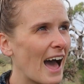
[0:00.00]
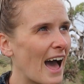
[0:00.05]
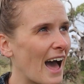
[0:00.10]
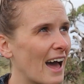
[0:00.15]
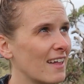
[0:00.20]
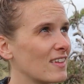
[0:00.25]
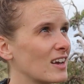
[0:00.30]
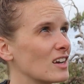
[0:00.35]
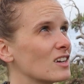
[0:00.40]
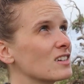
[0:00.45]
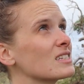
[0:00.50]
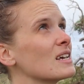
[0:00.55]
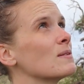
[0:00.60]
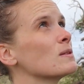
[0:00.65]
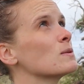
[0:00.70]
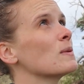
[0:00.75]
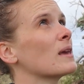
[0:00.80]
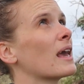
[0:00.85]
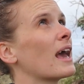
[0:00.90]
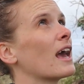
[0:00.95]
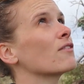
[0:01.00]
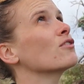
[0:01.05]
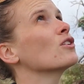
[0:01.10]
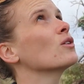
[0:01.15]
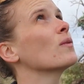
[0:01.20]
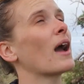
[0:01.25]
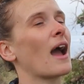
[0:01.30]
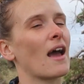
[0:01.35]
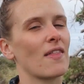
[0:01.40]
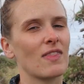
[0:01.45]
and they just seem to be
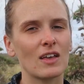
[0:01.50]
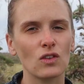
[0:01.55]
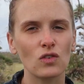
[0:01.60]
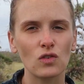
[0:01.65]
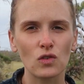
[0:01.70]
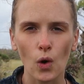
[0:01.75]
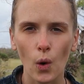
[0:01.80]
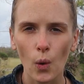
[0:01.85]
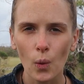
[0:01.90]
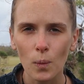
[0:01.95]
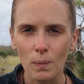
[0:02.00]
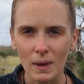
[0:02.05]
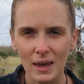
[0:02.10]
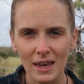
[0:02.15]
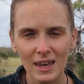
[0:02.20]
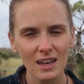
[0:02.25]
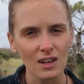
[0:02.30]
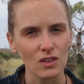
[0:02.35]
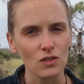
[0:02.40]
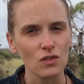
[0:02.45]
everywhere, and they're so big